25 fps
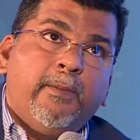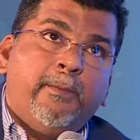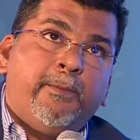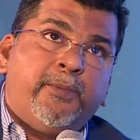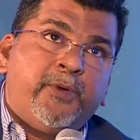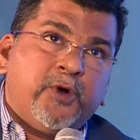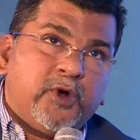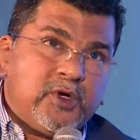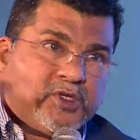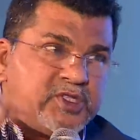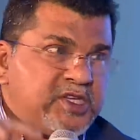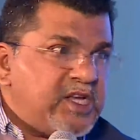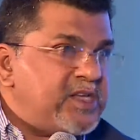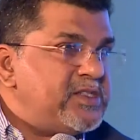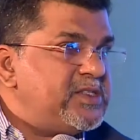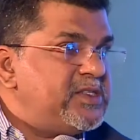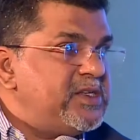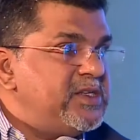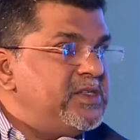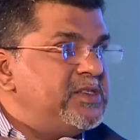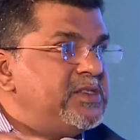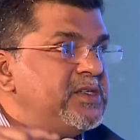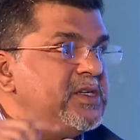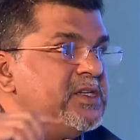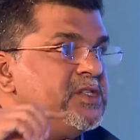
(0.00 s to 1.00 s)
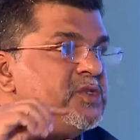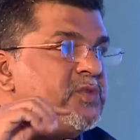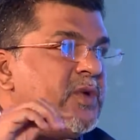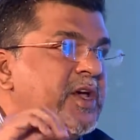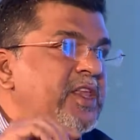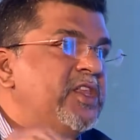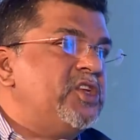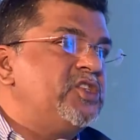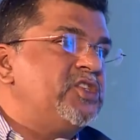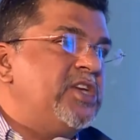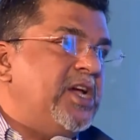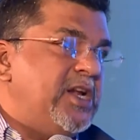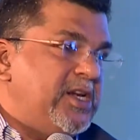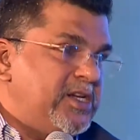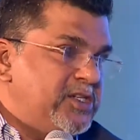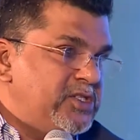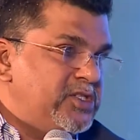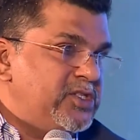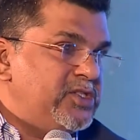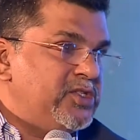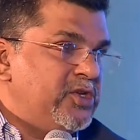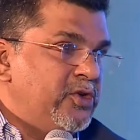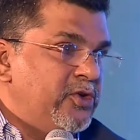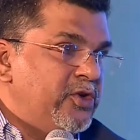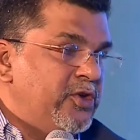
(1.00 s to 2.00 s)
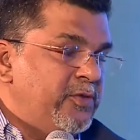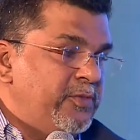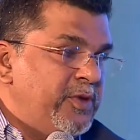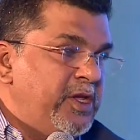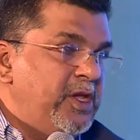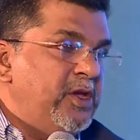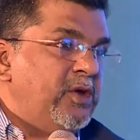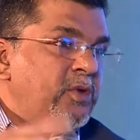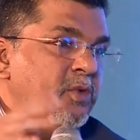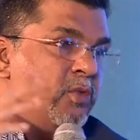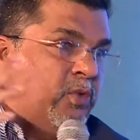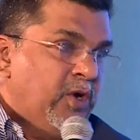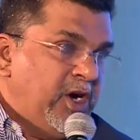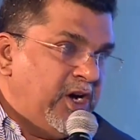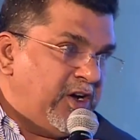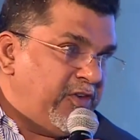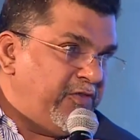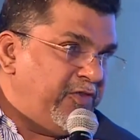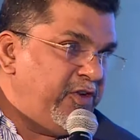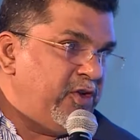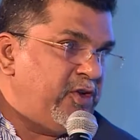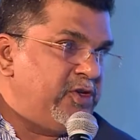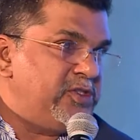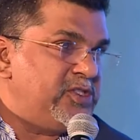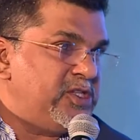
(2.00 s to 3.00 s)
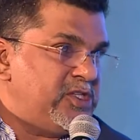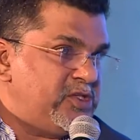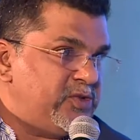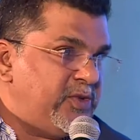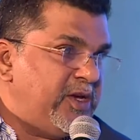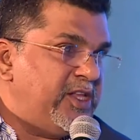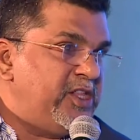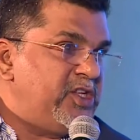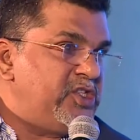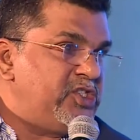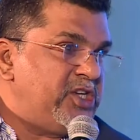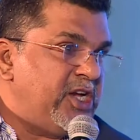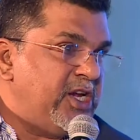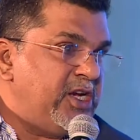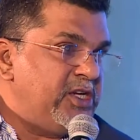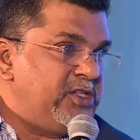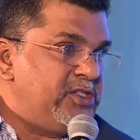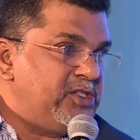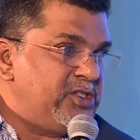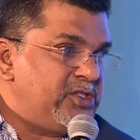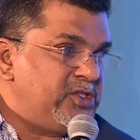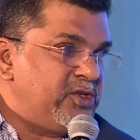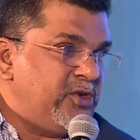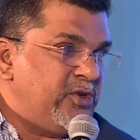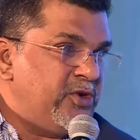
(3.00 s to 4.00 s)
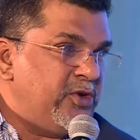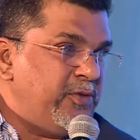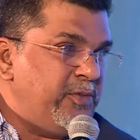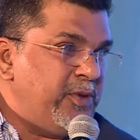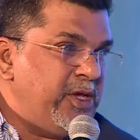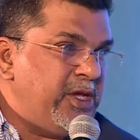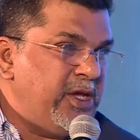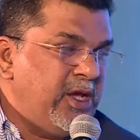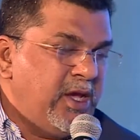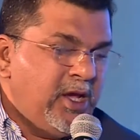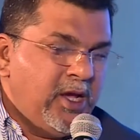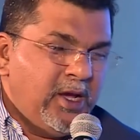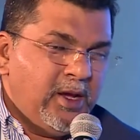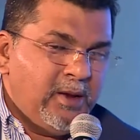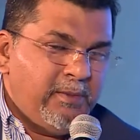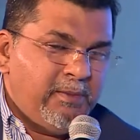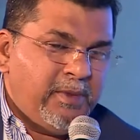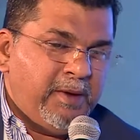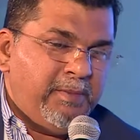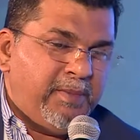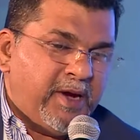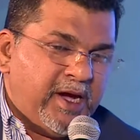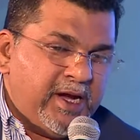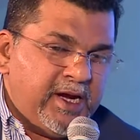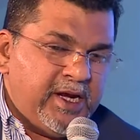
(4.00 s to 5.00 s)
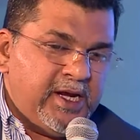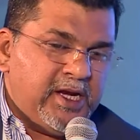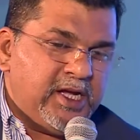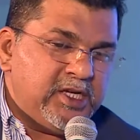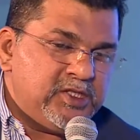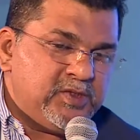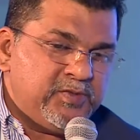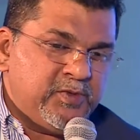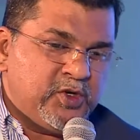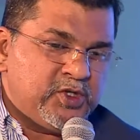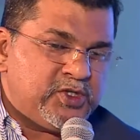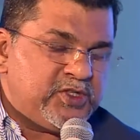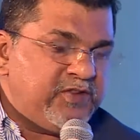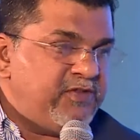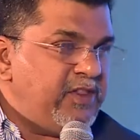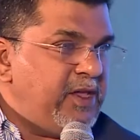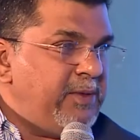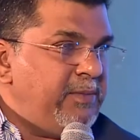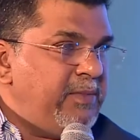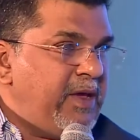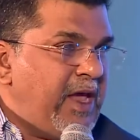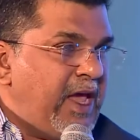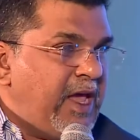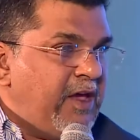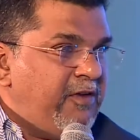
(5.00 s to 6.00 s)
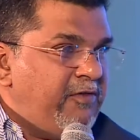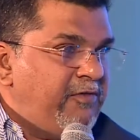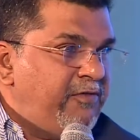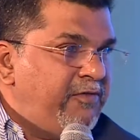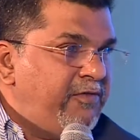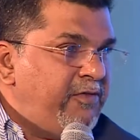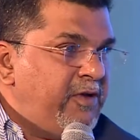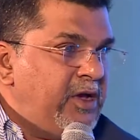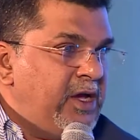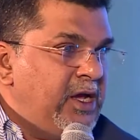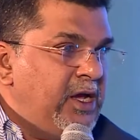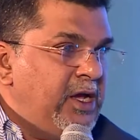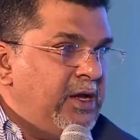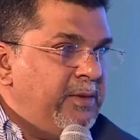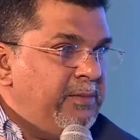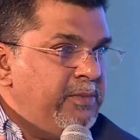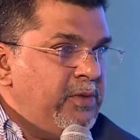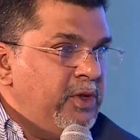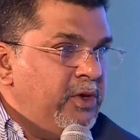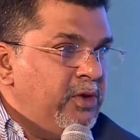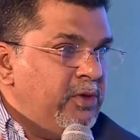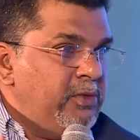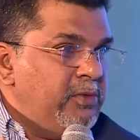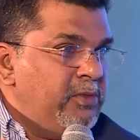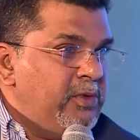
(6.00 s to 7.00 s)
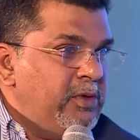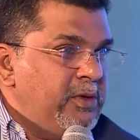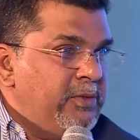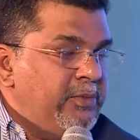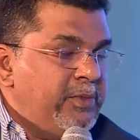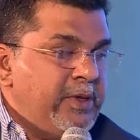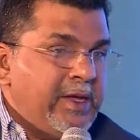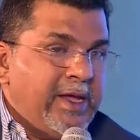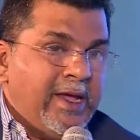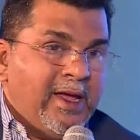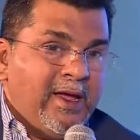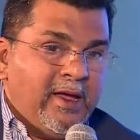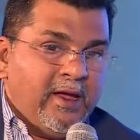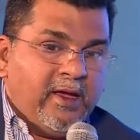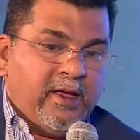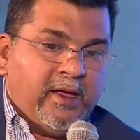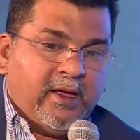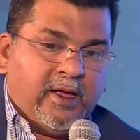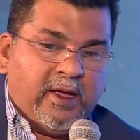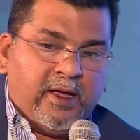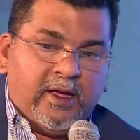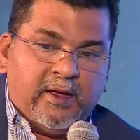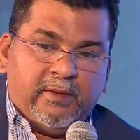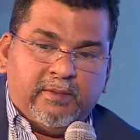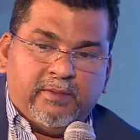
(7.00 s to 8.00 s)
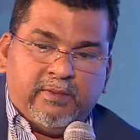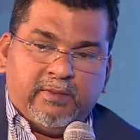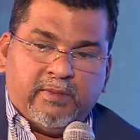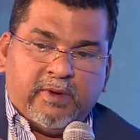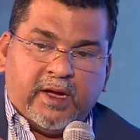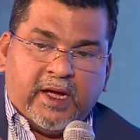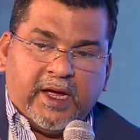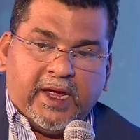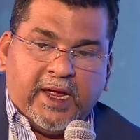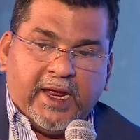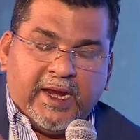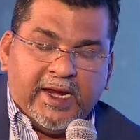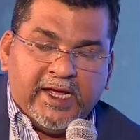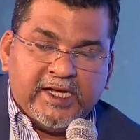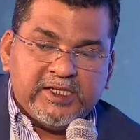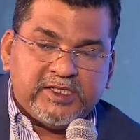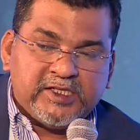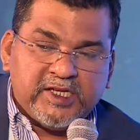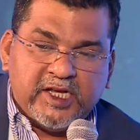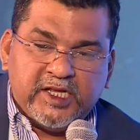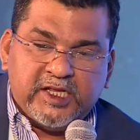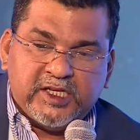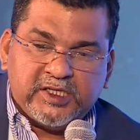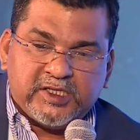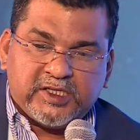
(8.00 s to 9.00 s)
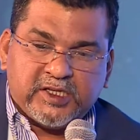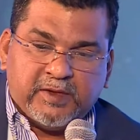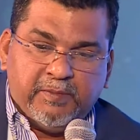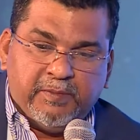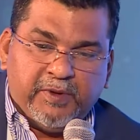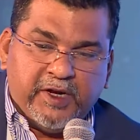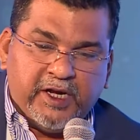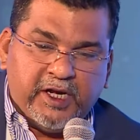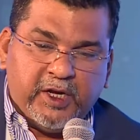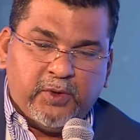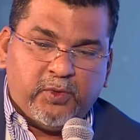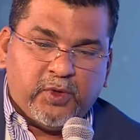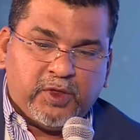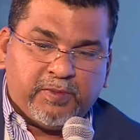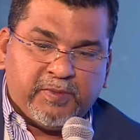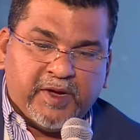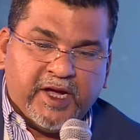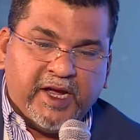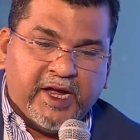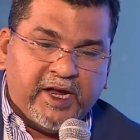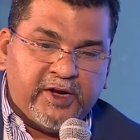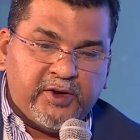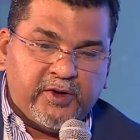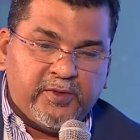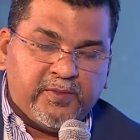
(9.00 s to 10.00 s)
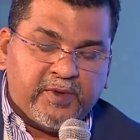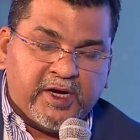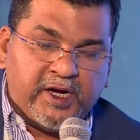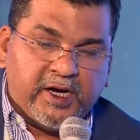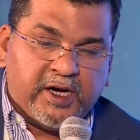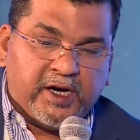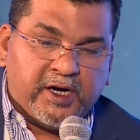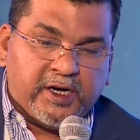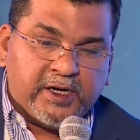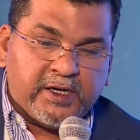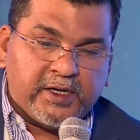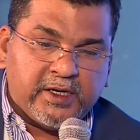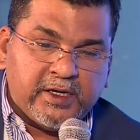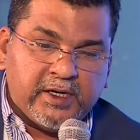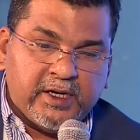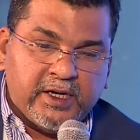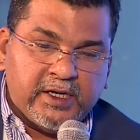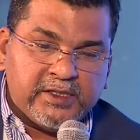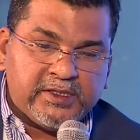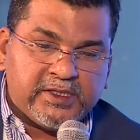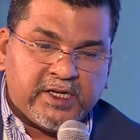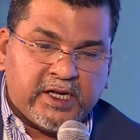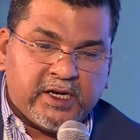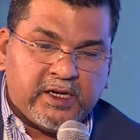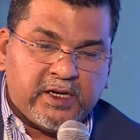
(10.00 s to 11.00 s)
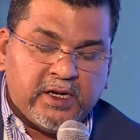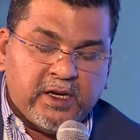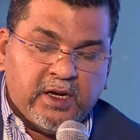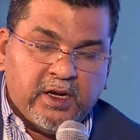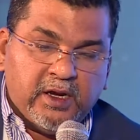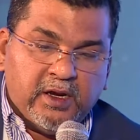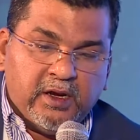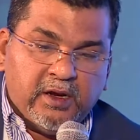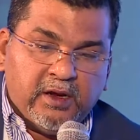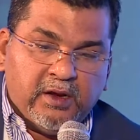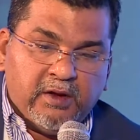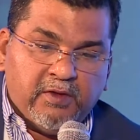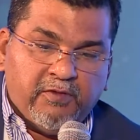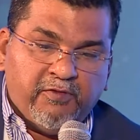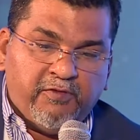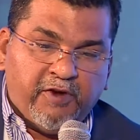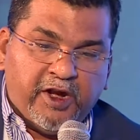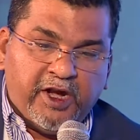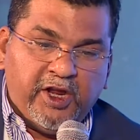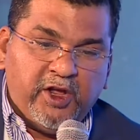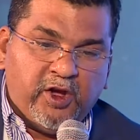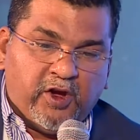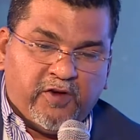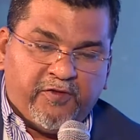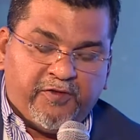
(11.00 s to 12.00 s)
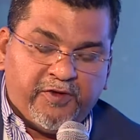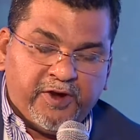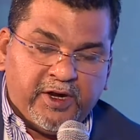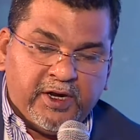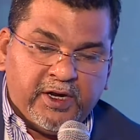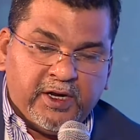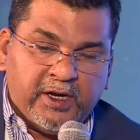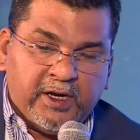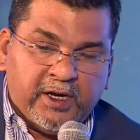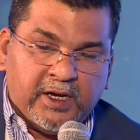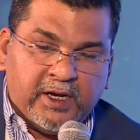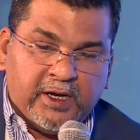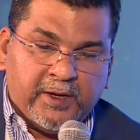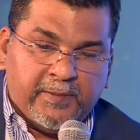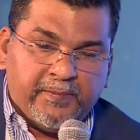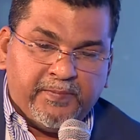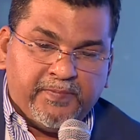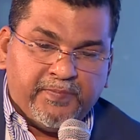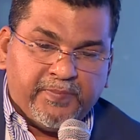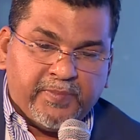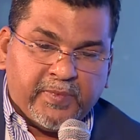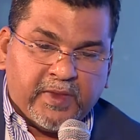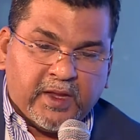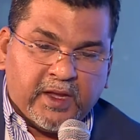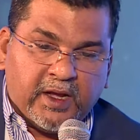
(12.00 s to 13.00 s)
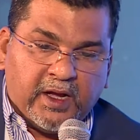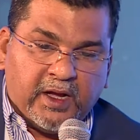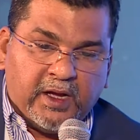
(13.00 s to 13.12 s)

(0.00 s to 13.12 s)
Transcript: Processes is where the challenge is going to be. Yeah. Workflows is where the challenge is going to be. But by and large, most of them have, uh, you know, uh, and I say this completely with my hand on my heart, is that very often um,